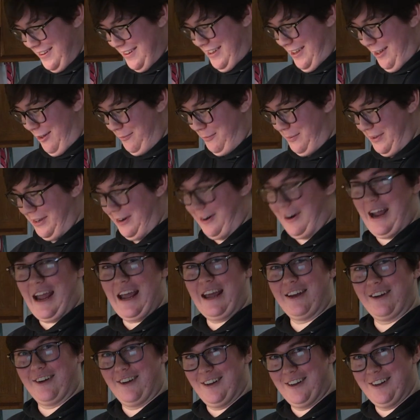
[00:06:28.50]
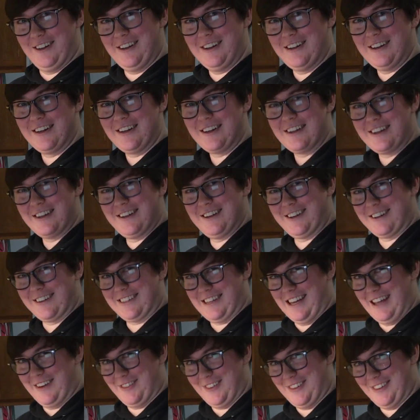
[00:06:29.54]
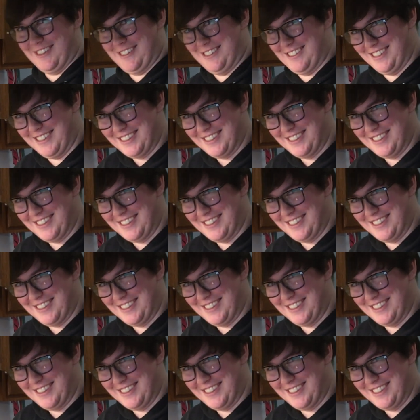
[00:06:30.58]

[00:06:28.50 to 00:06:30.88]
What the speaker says: I'll be your angle. Your devil.